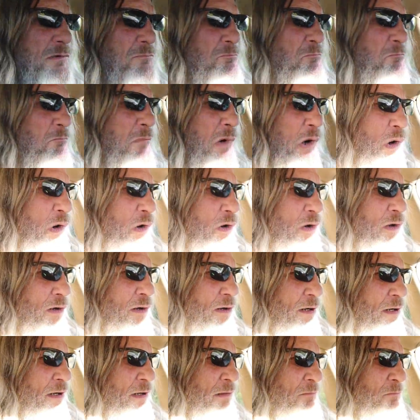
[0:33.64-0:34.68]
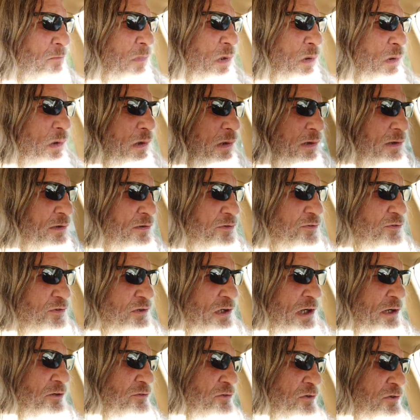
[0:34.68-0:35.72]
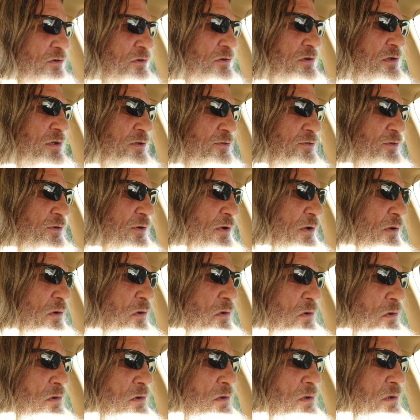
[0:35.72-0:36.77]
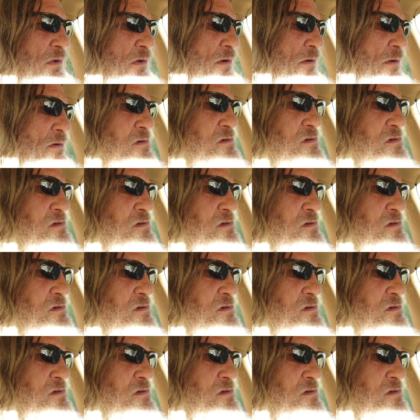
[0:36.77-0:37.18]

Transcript: put more and more central control